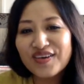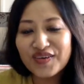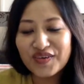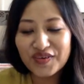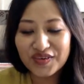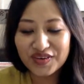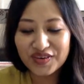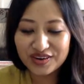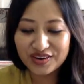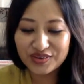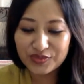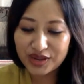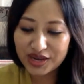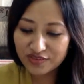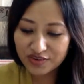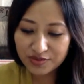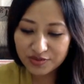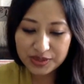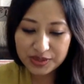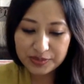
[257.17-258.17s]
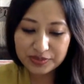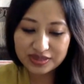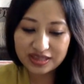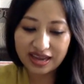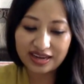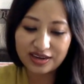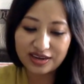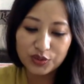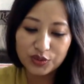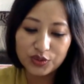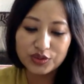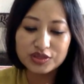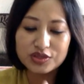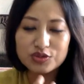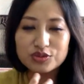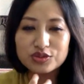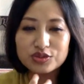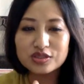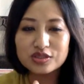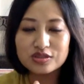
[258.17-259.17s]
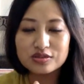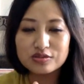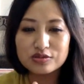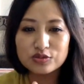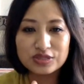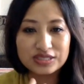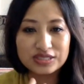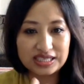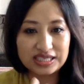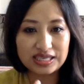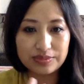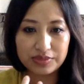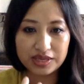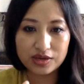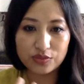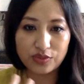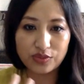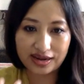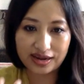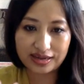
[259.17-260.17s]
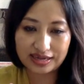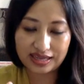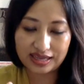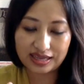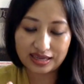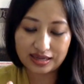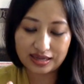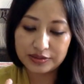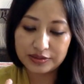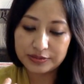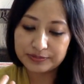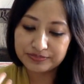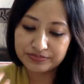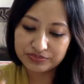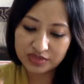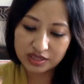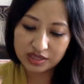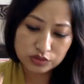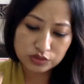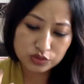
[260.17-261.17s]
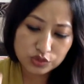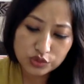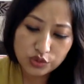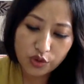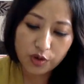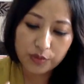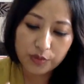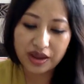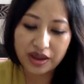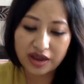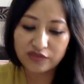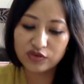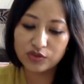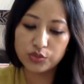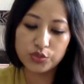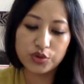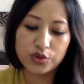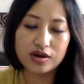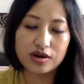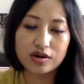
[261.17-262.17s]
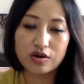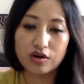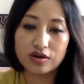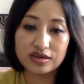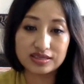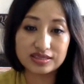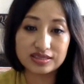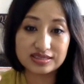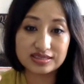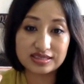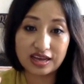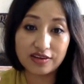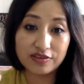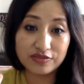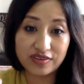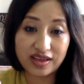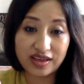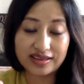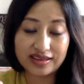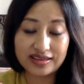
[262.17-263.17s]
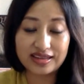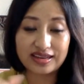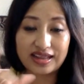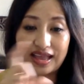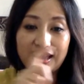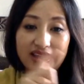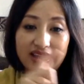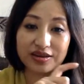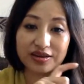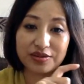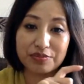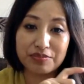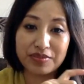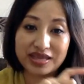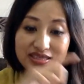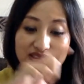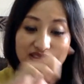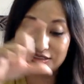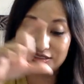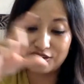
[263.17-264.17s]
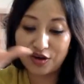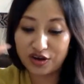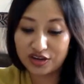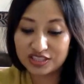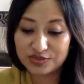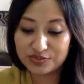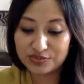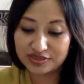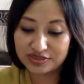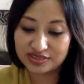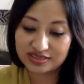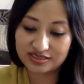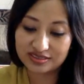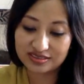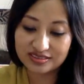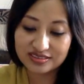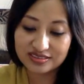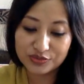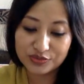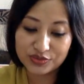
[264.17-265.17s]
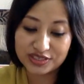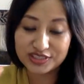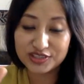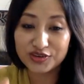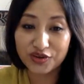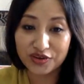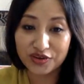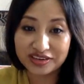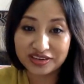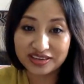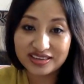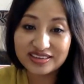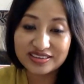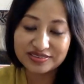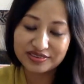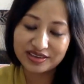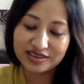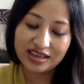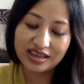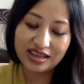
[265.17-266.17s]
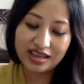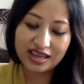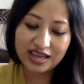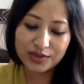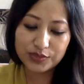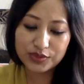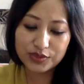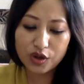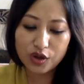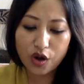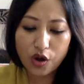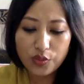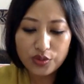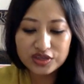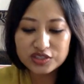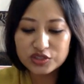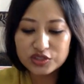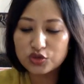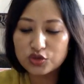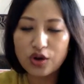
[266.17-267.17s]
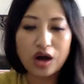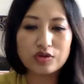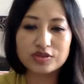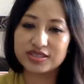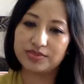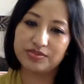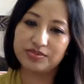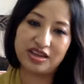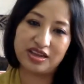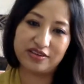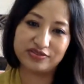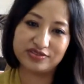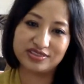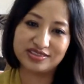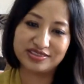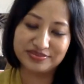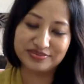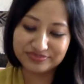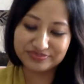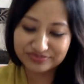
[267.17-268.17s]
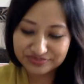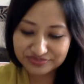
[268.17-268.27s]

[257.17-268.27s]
Or whenever people I know used to see me riding to or back from work on the staff van that had mental hospital written on it, it will always draw out some laughter.